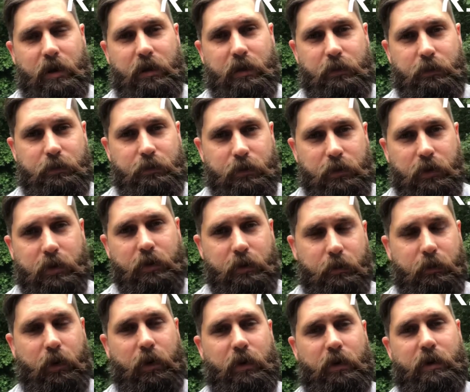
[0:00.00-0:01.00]
The v
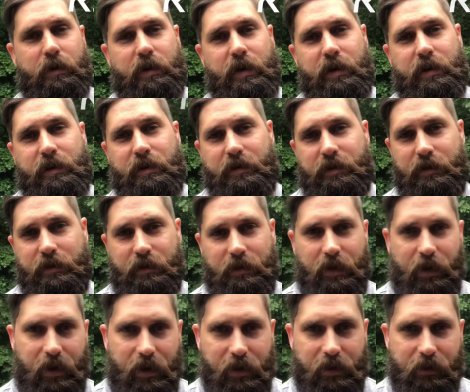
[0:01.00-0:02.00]
part of that is
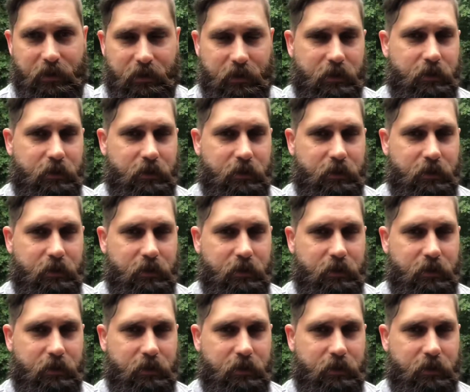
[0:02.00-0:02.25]
and.